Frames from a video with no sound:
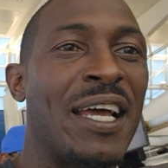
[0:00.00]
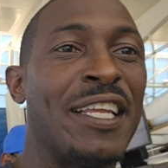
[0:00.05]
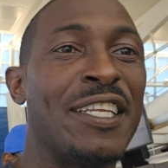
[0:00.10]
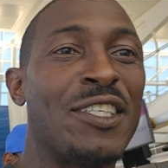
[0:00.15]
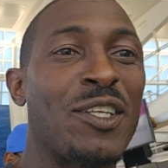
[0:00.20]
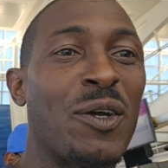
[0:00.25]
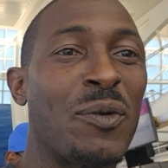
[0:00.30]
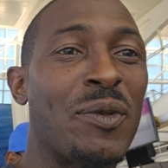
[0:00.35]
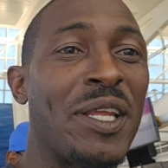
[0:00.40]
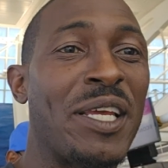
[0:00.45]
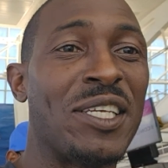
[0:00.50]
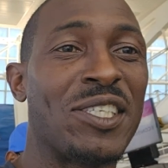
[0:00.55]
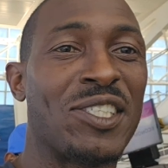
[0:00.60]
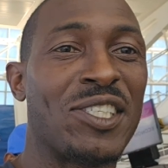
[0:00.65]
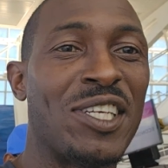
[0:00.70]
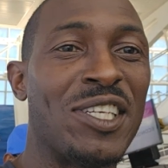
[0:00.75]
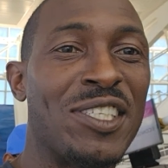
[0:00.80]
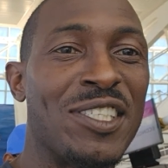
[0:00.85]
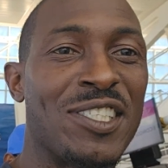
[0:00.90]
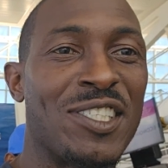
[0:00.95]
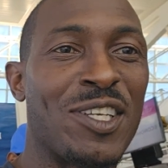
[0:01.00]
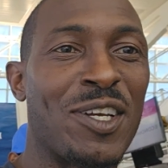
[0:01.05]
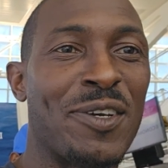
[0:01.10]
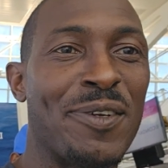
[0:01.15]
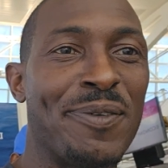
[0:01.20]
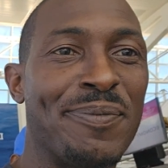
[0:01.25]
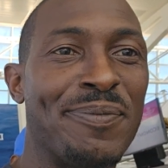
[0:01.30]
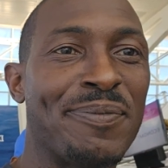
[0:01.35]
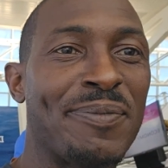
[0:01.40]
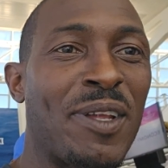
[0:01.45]
and donations
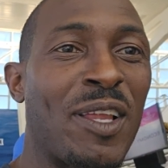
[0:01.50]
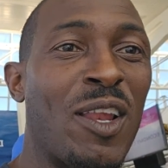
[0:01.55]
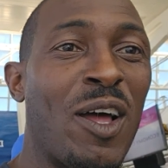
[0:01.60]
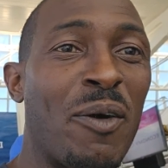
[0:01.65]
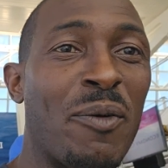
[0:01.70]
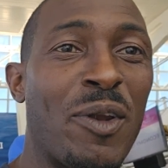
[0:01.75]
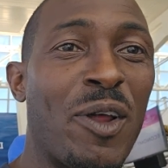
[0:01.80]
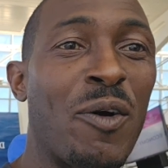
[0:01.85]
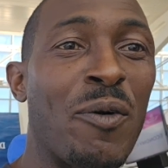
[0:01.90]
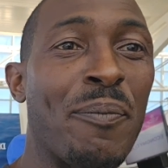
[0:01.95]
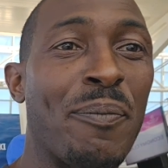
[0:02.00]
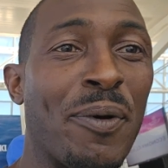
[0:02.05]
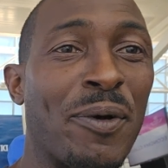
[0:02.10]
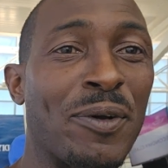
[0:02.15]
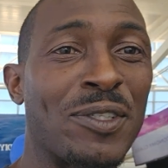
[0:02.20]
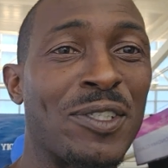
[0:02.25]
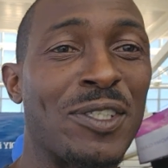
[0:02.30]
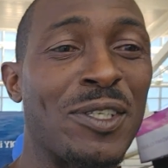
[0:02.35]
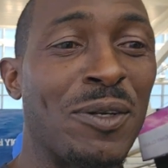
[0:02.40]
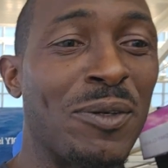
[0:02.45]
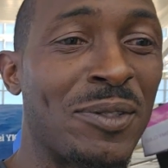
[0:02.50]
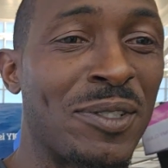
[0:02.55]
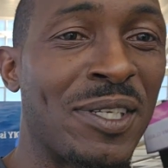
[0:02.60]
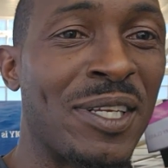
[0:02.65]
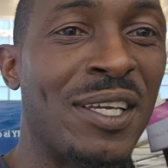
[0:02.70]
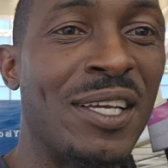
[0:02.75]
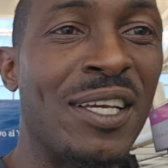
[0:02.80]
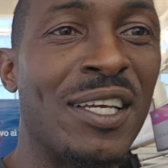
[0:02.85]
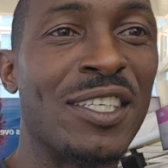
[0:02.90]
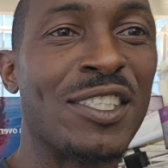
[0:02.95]
um, along with our own personals.
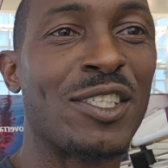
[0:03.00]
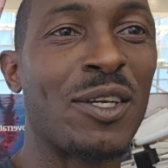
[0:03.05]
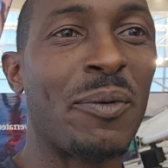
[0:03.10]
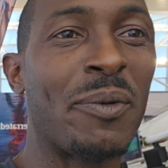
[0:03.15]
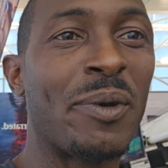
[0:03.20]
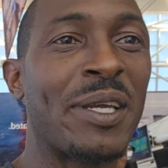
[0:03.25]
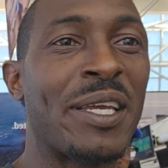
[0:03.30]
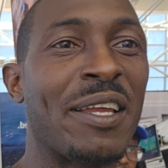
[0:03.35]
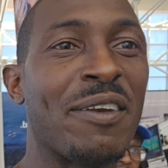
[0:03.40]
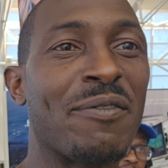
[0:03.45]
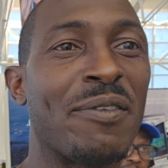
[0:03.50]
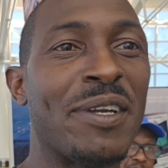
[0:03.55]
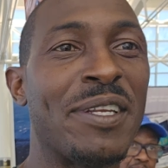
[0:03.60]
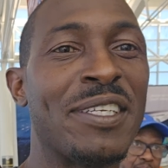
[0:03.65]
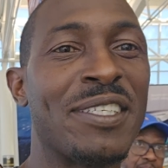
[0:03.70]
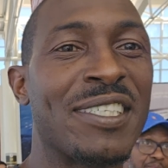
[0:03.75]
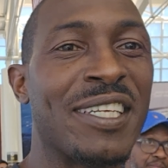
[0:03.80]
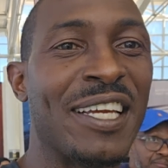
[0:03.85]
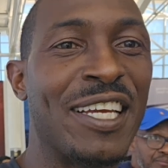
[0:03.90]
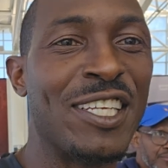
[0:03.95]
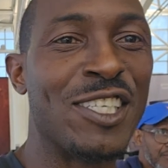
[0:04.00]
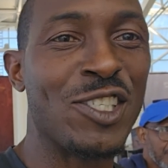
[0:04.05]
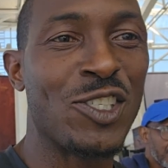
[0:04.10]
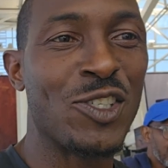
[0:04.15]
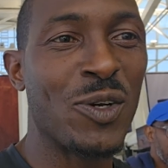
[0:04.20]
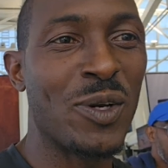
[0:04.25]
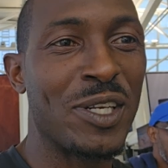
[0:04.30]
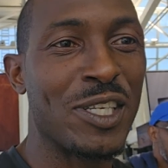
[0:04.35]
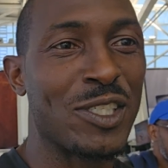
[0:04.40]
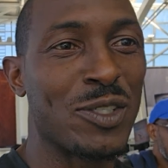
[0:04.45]
So we're getting ready to
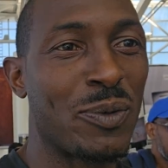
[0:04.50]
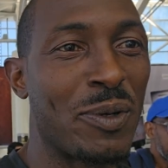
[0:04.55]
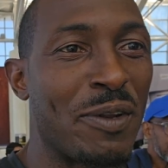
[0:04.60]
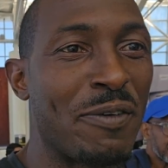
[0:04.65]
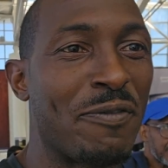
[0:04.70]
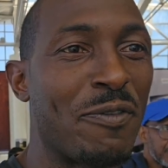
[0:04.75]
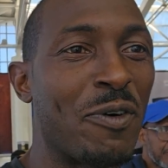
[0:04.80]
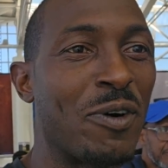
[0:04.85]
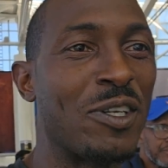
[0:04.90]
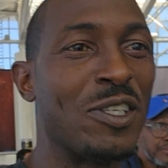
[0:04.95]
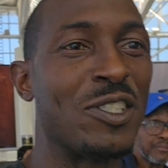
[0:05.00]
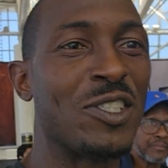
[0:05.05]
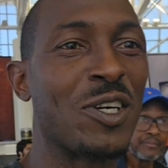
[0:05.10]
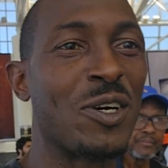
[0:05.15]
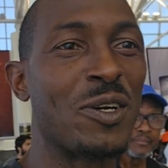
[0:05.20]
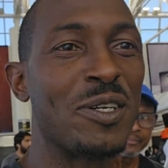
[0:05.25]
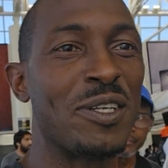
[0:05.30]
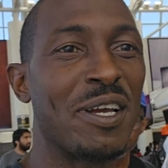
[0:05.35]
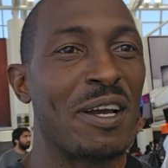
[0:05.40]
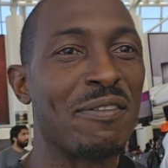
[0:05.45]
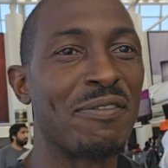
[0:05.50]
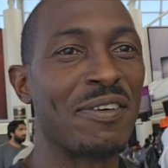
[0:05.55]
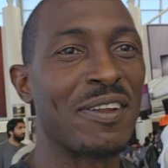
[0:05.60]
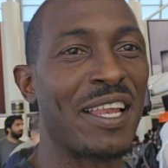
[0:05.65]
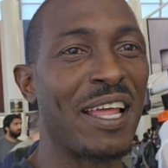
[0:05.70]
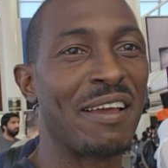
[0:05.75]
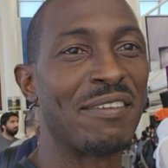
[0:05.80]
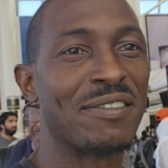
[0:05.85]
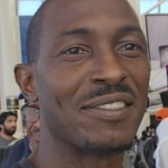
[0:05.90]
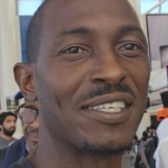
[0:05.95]
enjoy this 24 journey of a
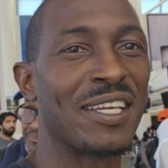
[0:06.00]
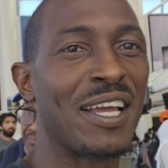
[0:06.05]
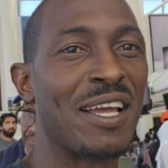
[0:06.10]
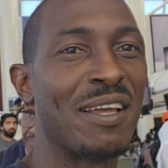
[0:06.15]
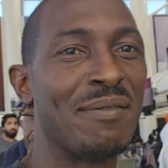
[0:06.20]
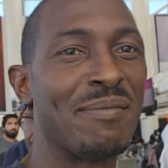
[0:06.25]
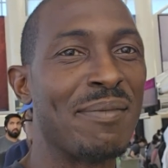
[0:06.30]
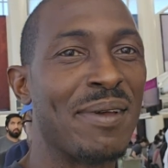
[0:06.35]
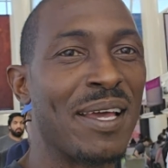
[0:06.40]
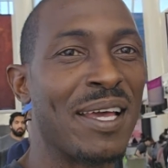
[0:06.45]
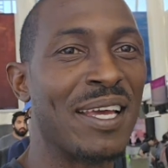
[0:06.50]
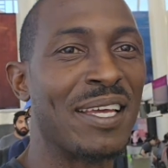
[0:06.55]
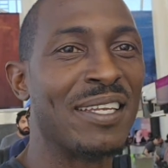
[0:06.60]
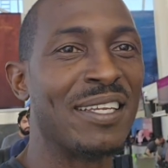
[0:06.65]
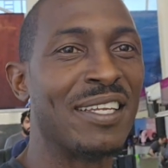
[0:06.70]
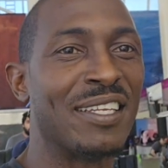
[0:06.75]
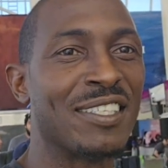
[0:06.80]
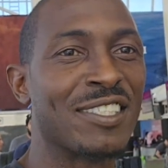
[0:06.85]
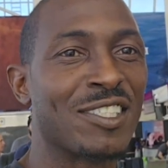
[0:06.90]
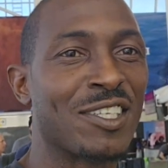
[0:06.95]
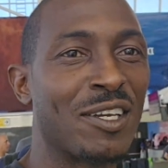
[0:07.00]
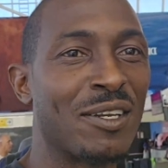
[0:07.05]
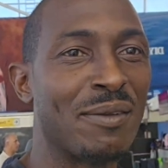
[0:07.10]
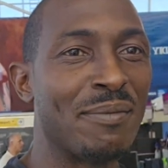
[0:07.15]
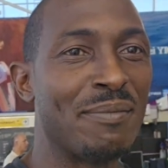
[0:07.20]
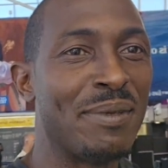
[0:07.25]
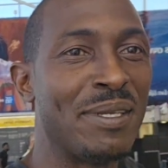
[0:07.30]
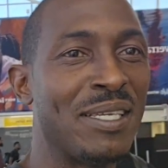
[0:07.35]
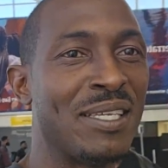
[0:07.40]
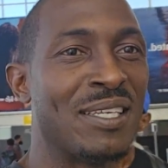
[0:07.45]
lifetime and it's
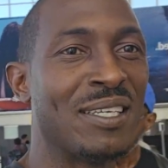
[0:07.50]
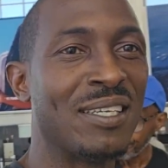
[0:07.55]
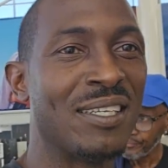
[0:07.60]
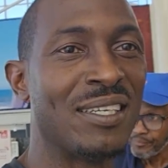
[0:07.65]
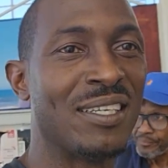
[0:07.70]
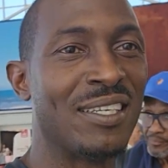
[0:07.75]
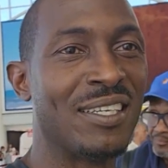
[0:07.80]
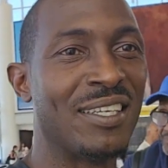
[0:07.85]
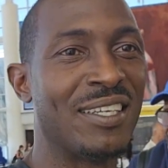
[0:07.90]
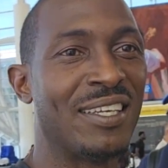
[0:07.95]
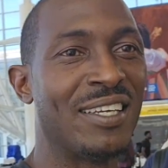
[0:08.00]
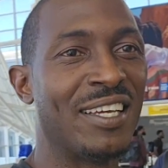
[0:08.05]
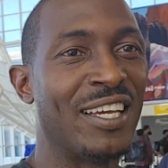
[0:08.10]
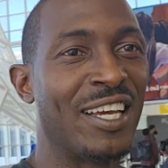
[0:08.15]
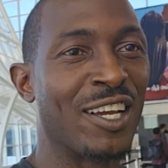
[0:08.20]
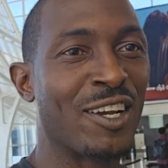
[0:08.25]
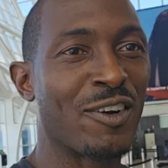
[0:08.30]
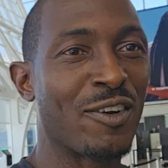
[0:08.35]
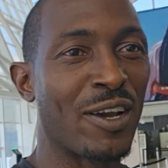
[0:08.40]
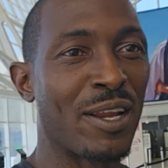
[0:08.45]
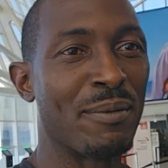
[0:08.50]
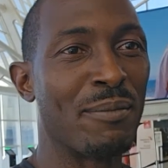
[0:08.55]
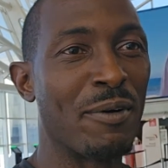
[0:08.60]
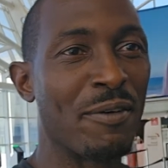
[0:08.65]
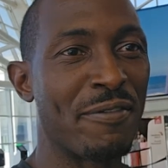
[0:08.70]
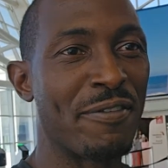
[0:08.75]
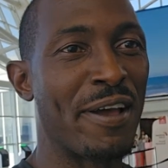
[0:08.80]
gonna be incredible